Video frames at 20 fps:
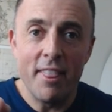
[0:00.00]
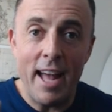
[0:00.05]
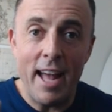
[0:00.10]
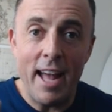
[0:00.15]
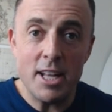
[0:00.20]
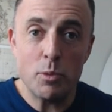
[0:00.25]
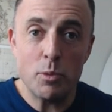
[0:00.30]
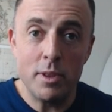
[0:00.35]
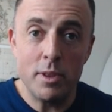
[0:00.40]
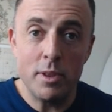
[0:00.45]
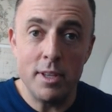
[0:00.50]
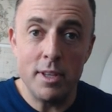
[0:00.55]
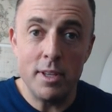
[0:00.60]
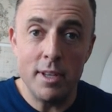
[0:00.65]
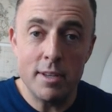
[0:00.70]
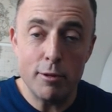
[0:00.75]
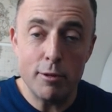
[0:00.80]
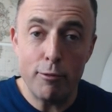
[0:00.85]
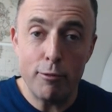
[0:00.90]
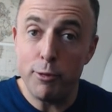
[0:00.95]
that's what
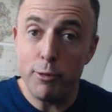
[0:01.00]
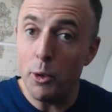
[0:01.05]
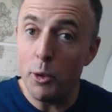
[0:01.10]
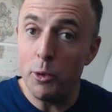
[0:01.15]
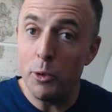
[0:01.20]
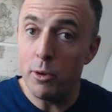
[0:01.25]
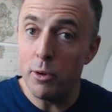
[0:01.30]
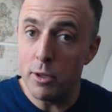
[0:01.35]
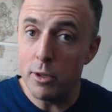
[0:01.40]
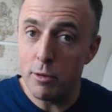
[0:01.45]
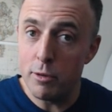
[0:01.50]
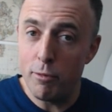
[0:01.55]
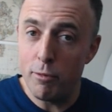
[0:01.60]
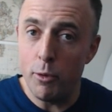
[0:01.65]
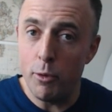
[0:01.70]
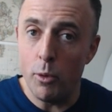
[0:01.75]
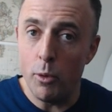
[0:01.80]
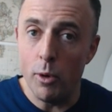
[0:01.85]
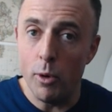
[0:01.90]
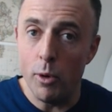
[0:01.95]
this folder is
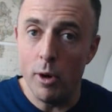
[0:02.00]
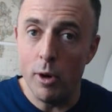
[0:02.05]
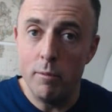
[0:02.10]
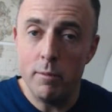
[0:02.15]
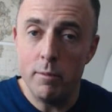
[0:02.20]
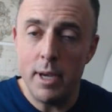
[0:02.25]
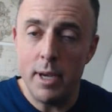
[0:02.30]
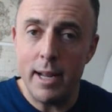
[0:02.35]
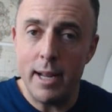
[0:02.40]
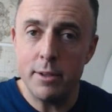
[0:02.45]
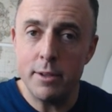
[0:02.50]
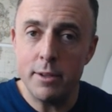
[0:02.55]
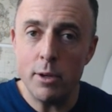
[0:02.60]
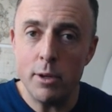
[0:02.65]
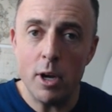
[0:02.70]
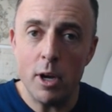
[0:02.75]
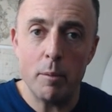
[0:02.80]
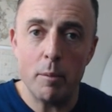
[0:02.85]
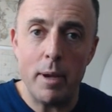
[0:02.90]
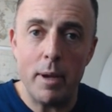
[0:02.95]
for. And I
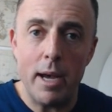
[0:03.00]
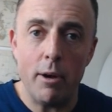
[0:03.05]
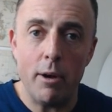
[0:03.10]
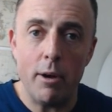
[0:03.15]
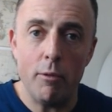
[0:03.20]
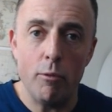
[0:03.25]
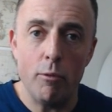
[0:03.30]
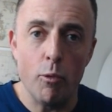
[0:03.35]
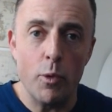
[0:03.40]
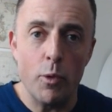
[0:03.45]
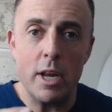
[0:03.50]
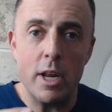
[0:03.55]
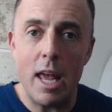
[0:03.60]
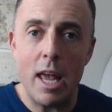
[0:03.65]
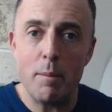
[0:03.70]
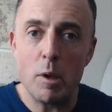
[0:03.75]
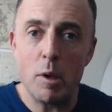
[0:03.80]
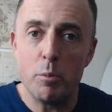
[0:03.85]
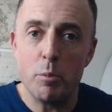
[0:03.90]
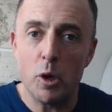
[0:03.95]
talk about
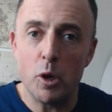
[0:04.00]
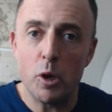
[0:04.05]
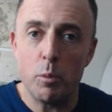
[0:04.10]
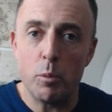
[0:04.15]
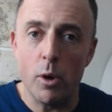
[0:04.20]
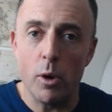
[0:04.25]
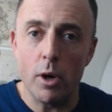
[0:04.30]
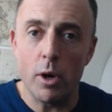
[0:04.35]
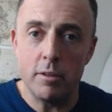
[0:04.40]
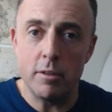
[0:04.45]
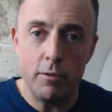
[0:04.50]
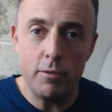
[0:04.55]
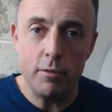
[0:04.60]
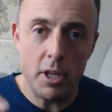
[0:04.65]
renaming bookmarks